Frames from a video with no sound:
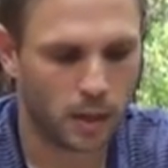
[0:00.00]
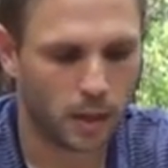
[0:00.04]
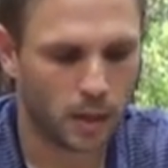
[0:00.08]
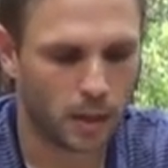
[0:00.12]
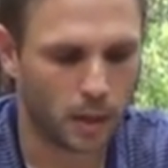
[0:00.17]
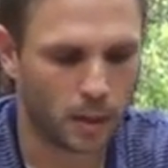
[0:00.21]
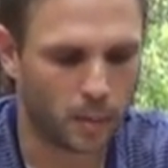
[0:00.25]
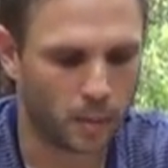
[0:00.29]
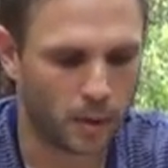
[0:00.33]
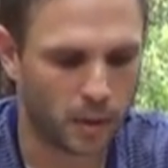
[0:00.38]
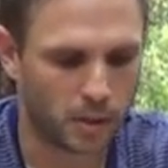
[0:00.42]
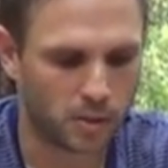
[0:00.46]

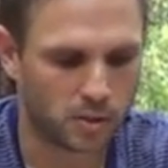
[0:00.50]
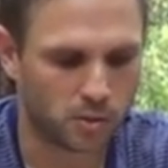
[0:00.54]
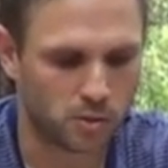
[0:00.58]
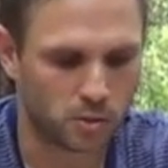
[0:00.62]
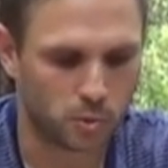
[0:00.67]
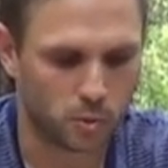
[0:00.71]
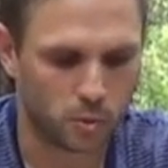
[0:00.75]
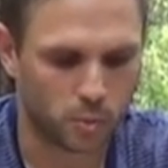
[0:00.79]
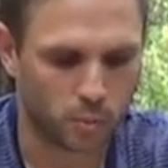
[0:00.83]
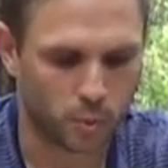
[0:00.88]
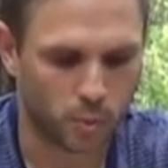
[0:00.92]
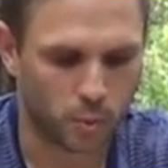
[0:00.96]
That's
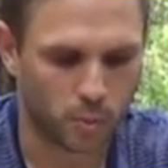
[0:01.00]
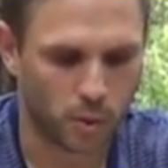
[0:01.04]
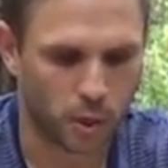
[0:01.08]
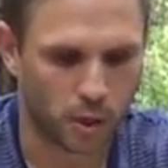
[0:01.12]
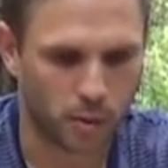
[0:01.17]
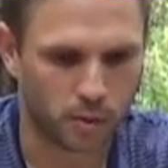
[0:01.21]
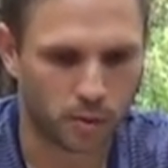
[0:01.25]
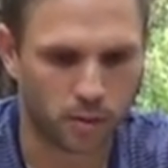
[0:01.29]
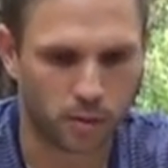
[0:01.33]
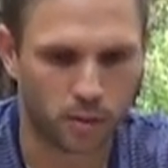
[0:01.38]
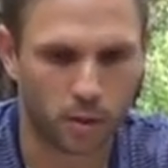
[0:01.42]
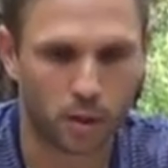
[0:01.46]
to
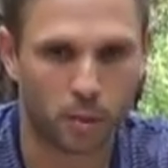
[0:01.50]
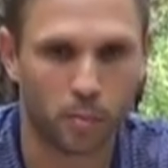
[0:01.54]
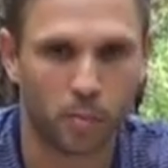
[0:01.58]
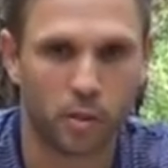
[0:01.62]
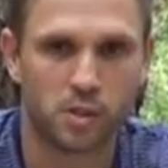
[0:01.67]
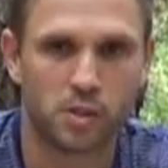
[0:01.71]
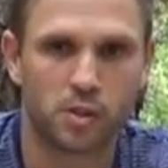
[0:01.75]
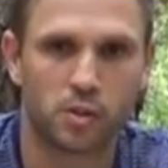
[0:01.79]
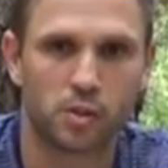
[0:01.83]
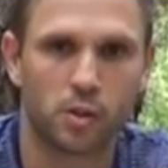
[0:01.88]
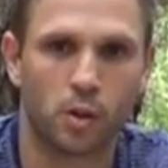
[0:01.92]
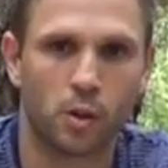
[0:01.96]
promote the
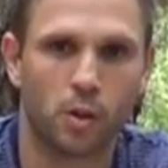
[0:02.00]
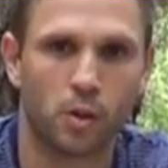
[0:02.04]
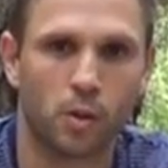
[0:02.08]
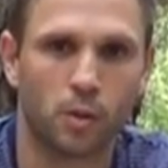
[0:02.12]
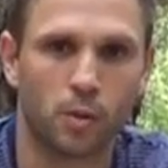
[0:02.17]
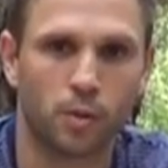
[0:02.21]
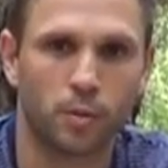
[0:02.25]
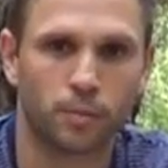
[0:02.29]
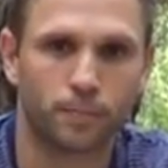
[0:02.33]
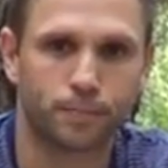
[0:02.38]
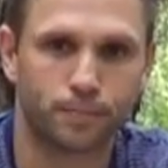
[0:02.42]
midsole